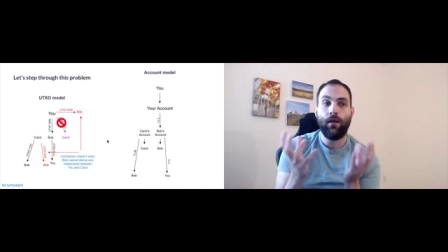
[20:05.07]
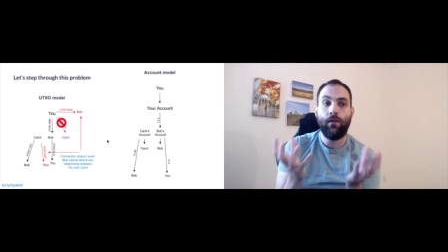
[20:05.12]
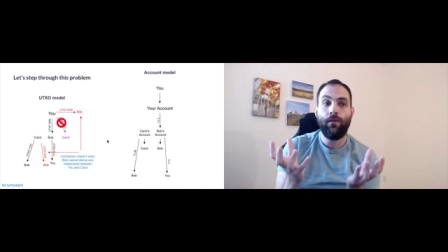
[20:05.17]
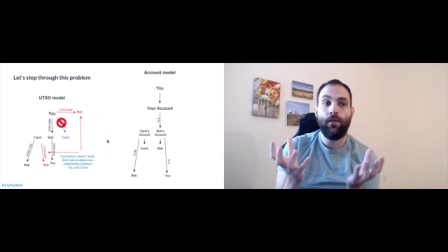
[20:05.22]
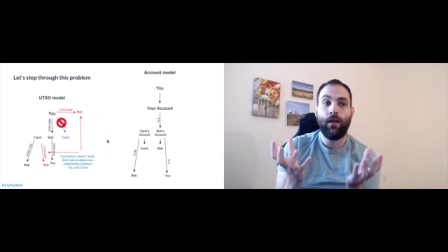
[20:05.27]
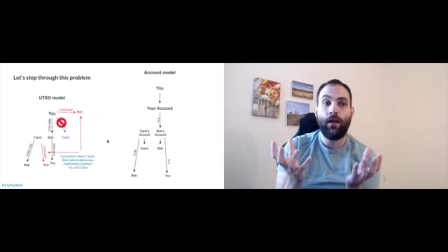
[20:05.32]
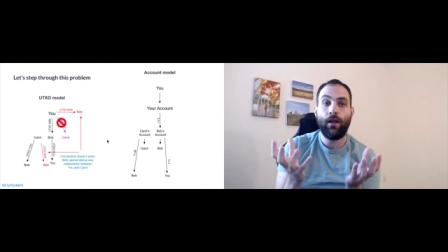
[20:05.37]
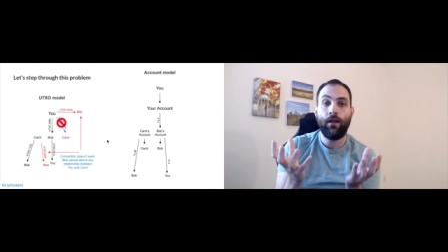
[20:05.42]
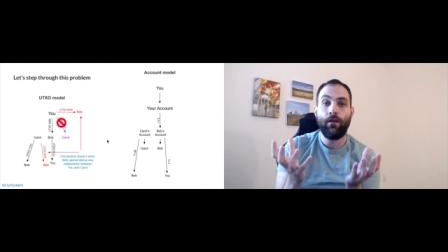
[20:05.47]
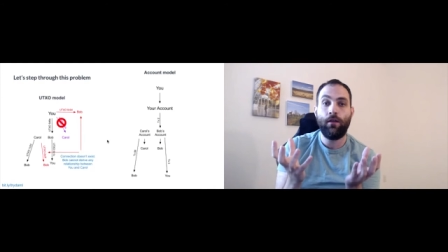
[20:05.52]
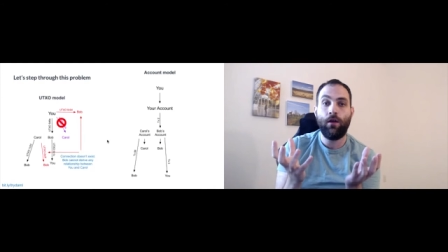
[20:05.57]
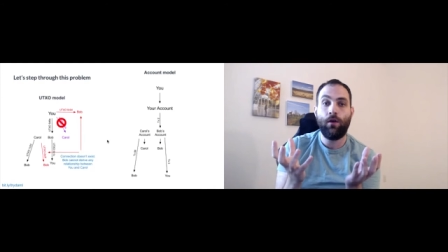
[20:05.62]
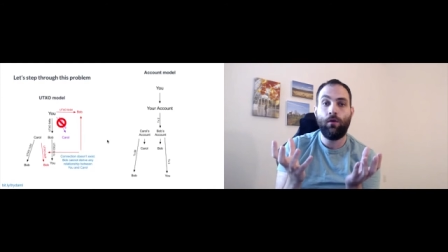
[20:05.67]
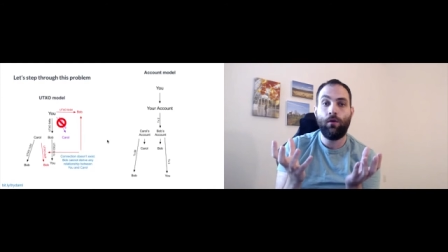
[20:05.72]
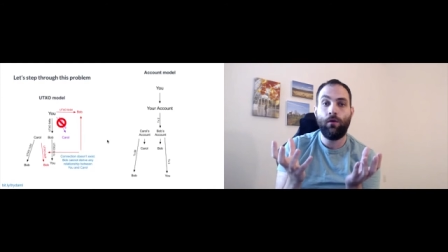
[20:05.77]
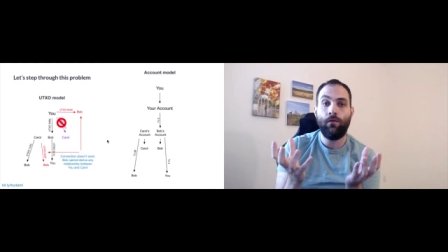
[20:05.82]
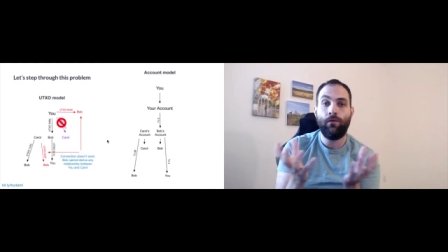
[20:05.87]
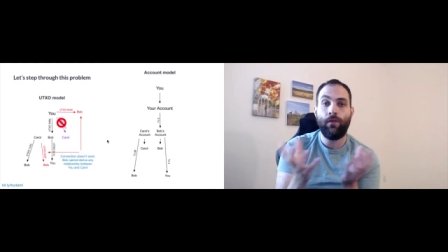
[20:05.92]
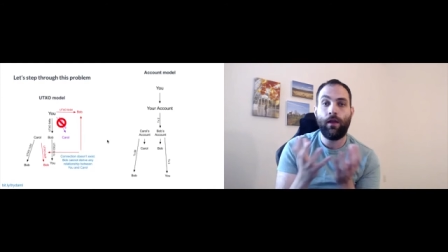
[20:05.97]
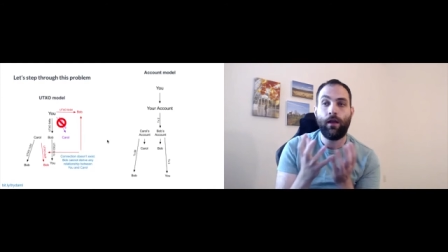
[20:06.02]
that I know
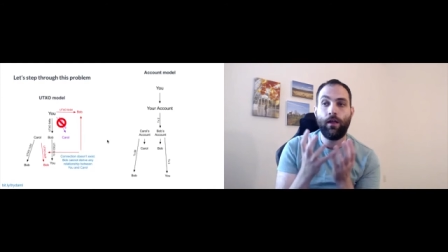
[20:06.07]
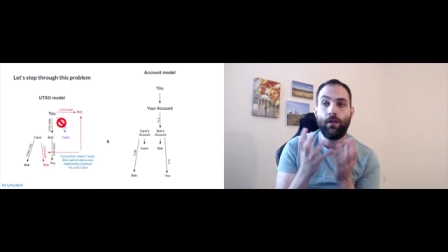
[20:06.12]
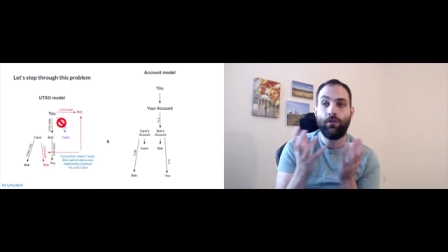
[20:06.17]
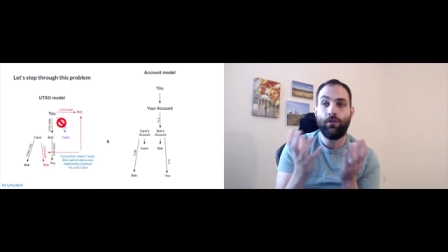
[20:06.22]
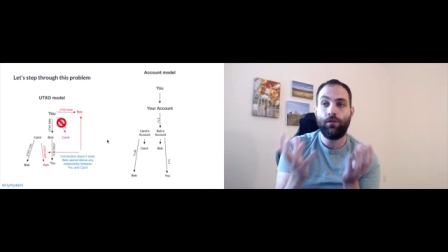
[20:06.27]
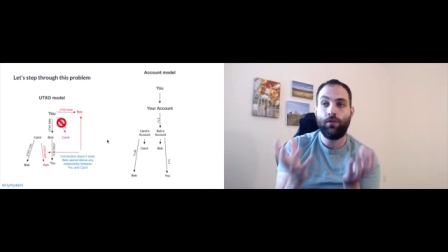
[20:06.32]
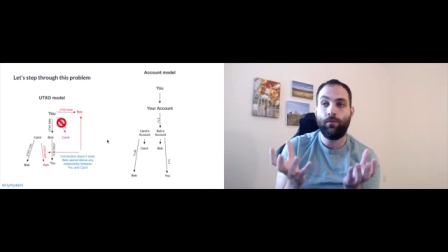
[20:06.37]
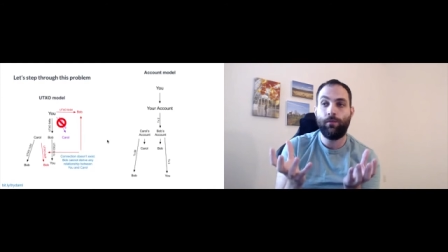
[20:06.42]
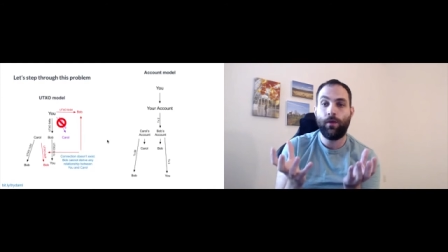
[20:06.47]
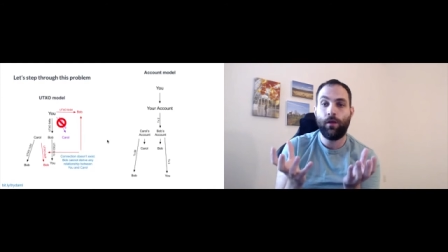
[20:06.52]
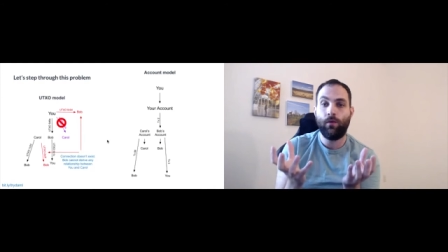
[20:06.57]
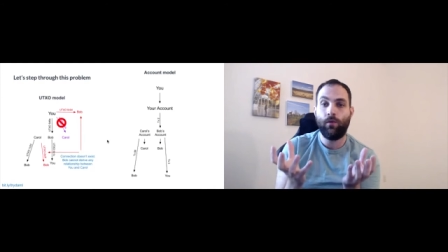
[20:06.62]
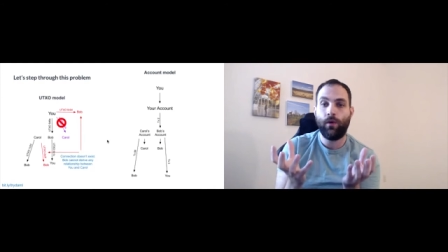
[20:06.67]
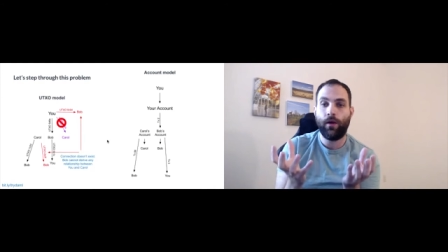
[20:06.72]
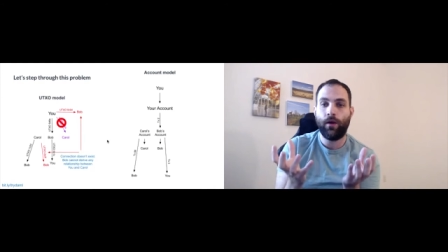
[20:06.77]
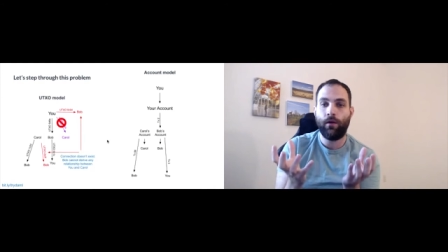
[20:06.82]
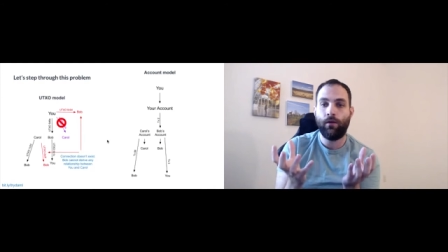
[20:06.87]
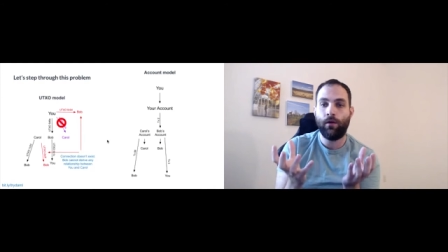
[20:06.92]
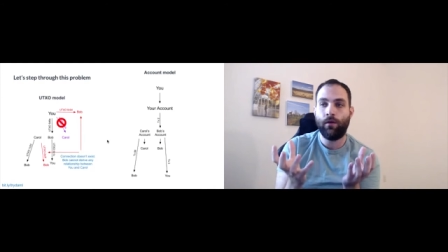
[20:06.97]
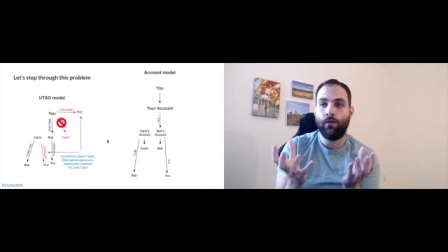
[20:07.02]
of that I should be
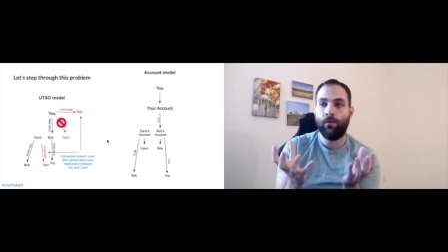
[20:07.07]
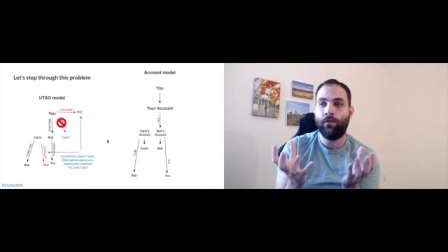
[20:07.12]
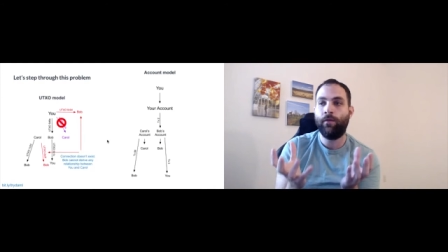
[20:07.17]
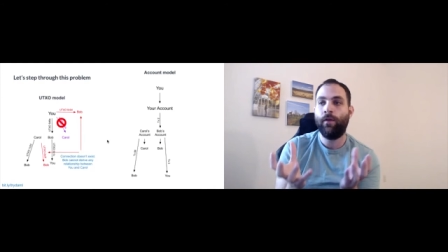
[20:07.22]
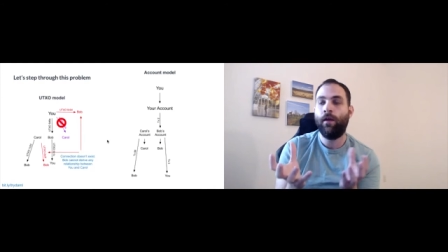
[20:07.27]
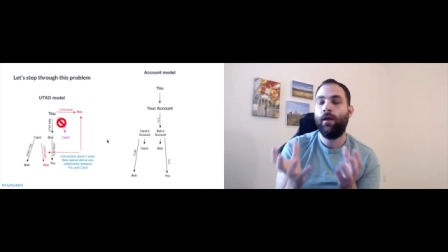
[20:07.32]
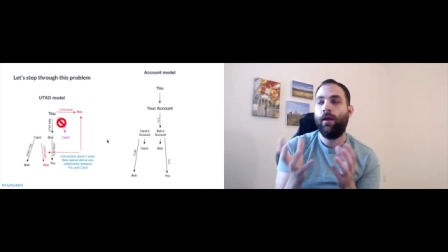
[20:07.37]
aware of,